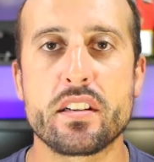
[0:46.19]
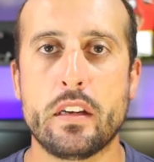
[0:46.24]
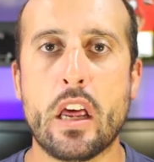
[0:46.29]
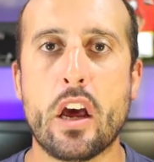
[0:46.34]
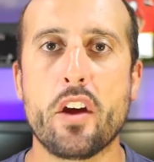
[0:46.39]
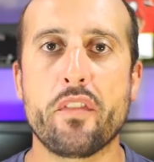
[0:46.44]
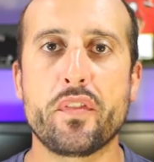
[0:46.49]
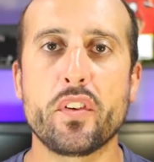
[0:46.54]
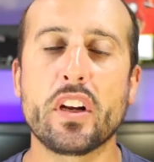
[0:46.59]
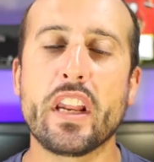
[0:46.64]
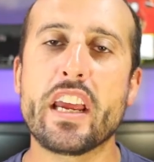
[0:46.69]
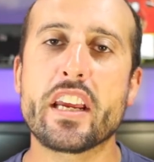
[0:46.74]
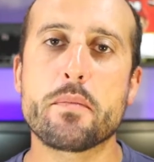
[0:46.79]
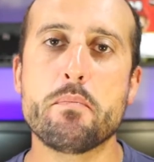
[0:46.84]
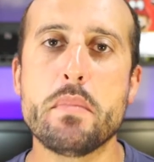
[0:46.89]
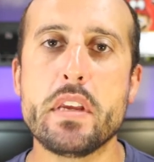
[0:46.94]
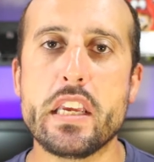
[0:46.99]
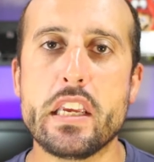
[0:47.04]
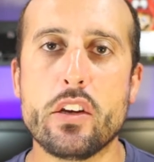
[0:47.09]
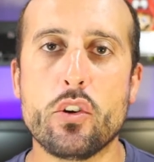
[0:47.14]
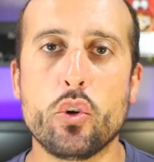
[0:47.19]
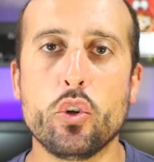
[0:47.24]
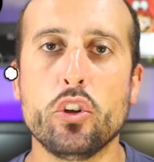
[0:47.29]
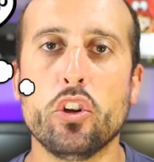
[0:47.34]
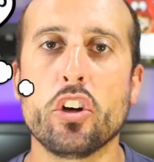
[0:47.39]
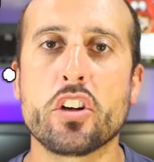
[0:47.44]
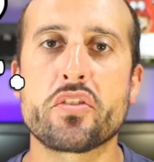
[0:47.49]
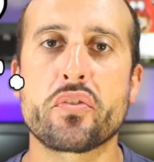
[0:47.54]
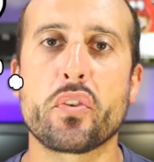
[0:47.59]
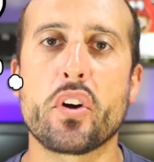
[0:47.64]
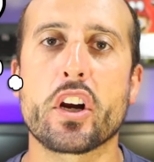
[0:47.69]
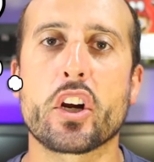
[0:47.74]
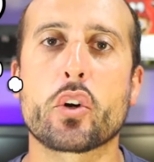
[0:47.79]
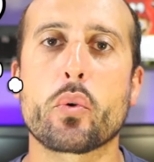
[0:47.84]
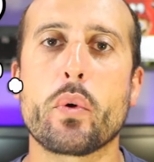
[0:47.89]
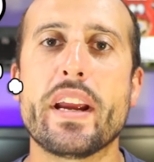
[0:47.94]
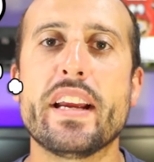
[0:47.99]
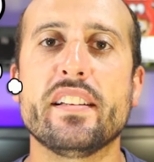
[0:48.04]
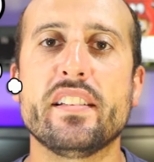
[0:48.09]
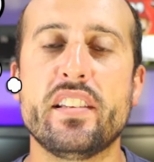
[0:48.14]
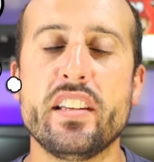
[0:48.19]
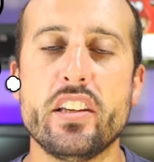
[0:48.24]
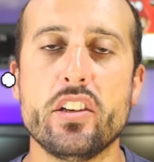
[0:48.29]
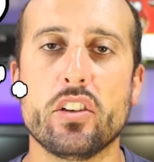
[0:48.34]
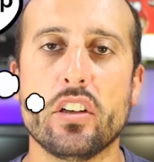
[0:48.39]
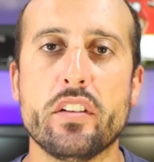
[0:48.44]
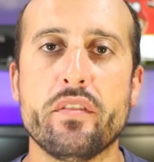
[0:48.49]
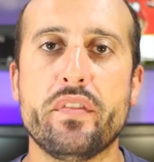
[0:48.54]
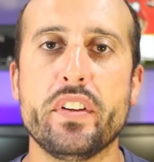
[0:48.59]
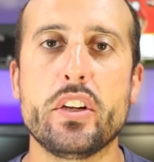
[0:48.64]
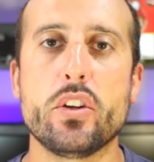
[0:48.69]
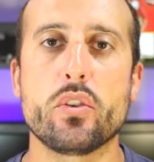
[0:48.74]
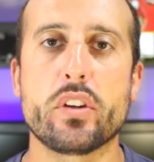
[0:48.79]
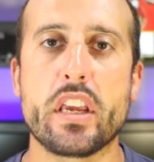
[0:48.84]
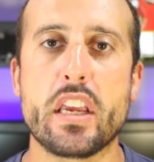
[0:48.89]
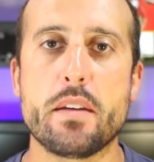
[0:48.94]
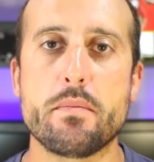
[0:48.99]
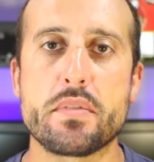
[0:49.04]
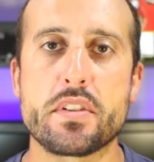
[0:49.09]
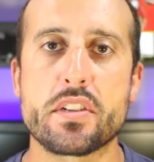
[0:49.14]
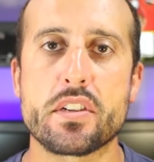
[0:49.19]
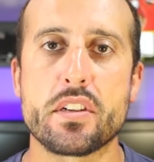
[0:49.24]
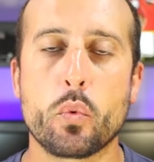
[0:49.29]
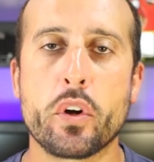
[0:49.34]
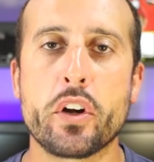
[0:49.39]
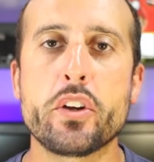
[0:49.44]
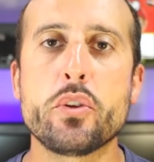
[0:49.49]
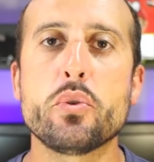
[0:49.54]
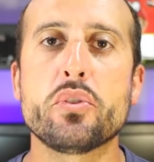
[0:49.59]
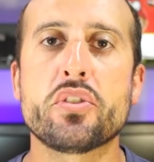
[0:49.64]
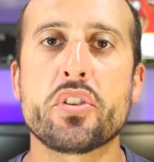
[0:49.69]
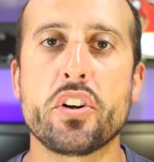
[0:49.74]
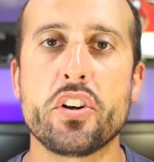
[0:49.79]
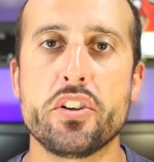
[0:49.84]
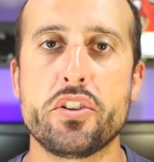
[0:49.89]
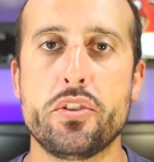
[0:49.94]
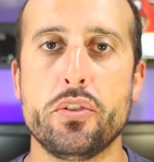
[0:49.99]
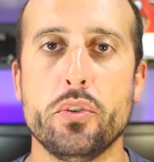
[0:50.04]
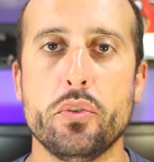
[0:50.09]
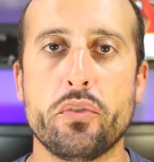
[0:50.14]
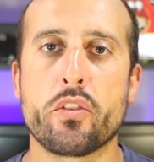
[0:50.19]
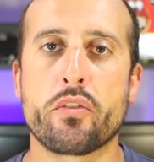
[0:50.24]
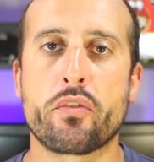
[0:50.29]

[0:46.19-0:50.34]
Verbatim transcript: Now, if you're like me who looks for a great deal in video games, where do you turn to?